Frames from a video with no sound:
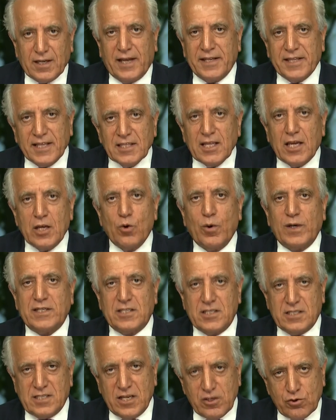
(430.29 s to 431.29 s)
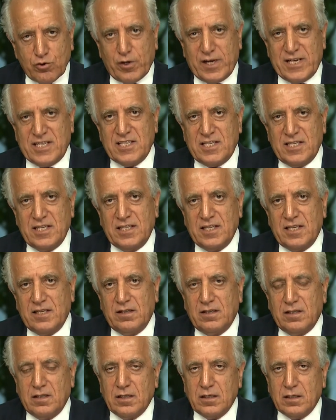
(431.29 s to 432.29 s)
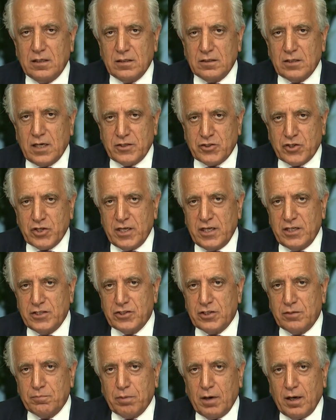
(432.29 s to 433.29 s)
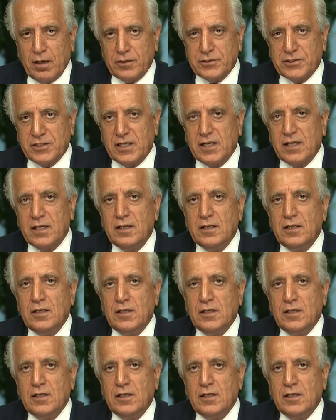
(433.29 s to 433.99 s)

I think the U.S. is interested in a change in policy